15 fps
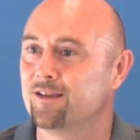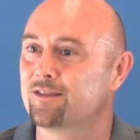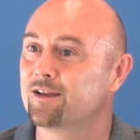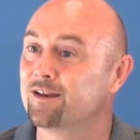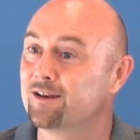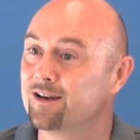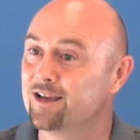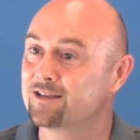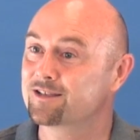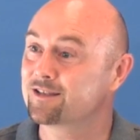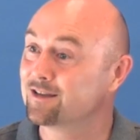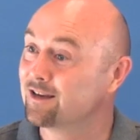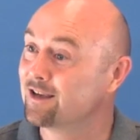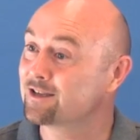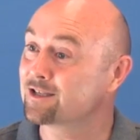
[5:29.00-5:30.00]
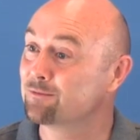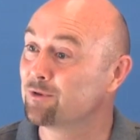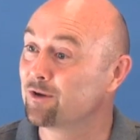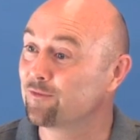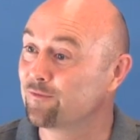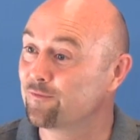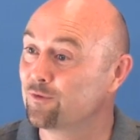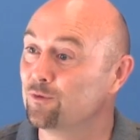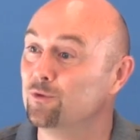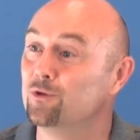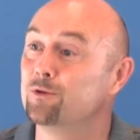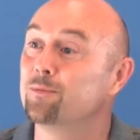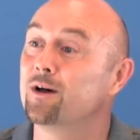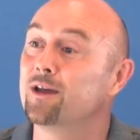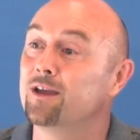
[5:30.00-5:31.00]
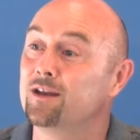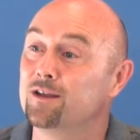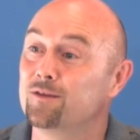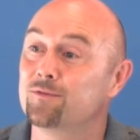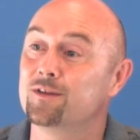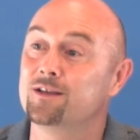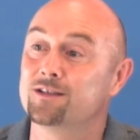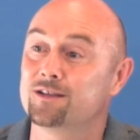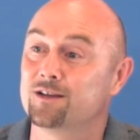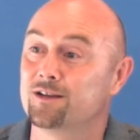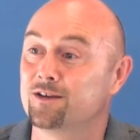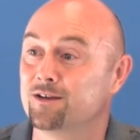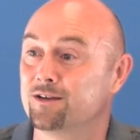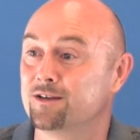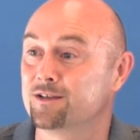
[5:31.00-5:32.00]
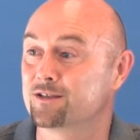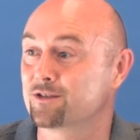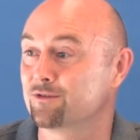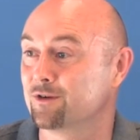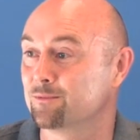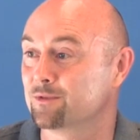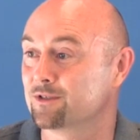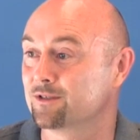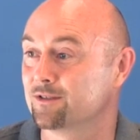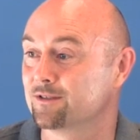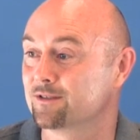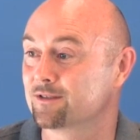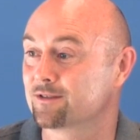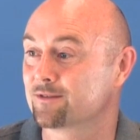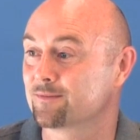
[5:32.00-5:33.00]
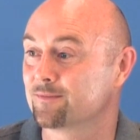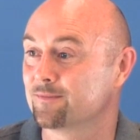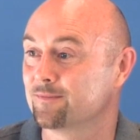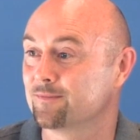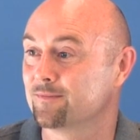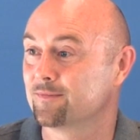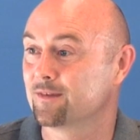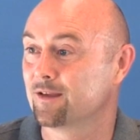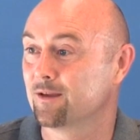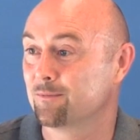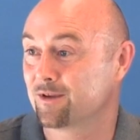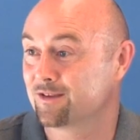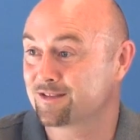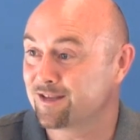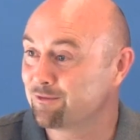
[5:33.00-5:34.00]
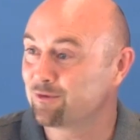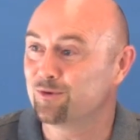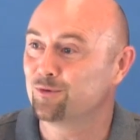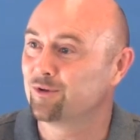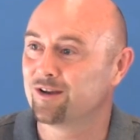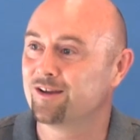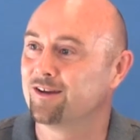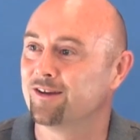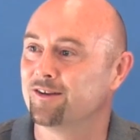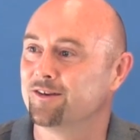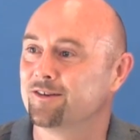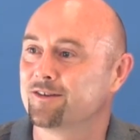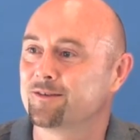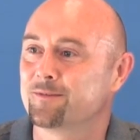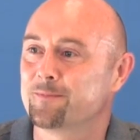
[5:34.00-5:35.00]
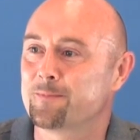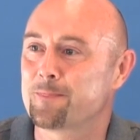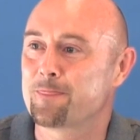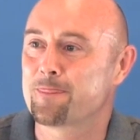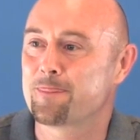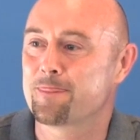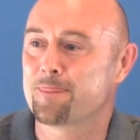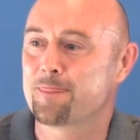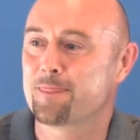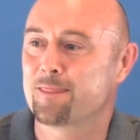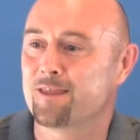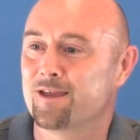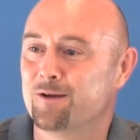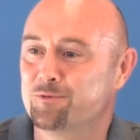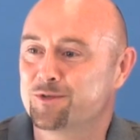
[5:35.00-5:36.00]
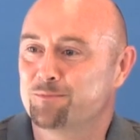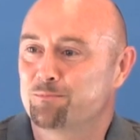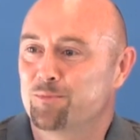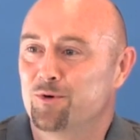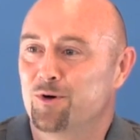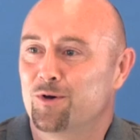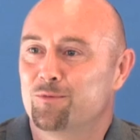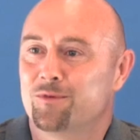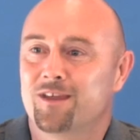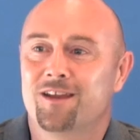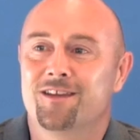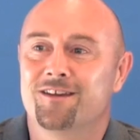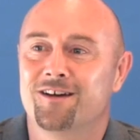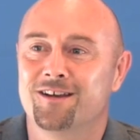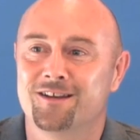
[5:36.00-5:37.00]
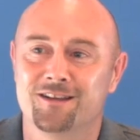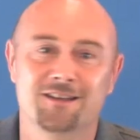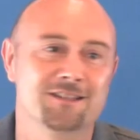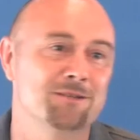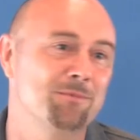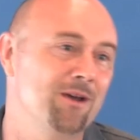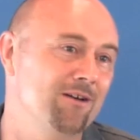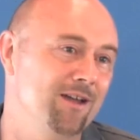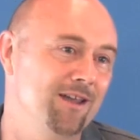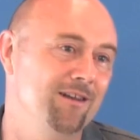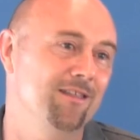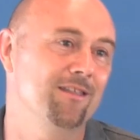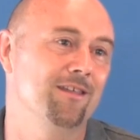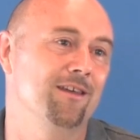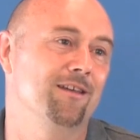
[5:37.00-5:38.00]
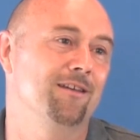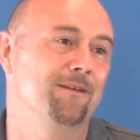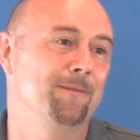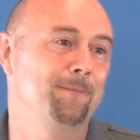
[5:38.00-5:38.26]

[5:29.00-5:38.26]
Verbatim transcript: then less and less am I fooled by any of these learned descriptions. Because they were all learned. I wasn't born with any ideas about anything.